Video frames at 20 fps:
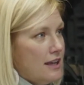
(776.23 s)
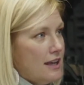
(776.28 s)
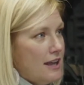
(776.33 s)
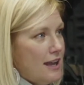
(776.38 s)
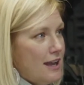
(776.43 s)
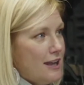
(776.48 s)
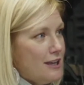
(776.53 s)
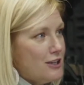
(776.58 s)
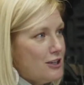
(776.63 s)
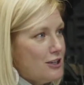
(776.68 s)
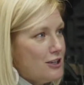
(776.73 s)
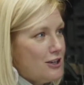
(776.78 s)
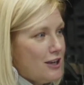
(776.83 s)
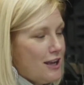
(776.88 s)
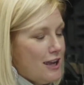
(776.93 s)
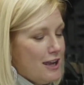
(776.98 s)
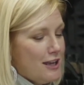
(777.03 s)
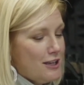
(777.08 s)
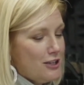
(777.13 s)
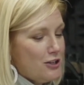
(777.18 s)

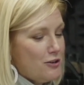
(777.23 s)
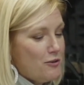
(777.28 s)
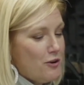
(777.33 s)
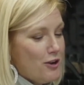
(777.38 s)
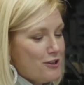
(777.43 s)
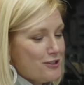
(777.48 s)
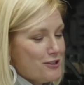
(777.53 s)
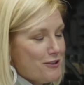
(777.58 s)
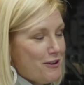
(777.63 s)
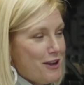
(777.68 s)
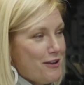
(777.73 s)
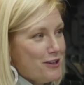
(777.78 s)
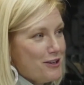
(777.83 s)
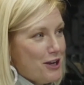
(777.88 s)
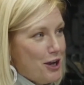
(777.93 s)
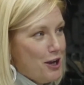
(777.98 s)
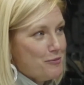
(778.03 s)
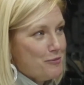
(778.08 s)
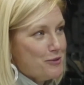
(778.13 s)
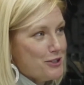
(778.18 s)
And you also have an
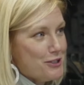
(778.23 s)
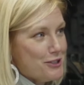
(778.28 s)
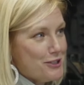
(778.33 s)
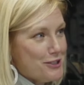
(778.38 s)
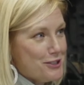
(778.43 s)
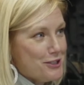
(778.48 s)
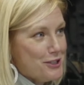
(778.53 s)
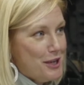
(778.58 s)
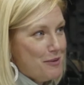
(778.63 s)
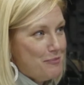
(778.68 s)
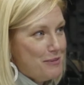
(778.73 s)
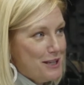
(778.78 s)
option to step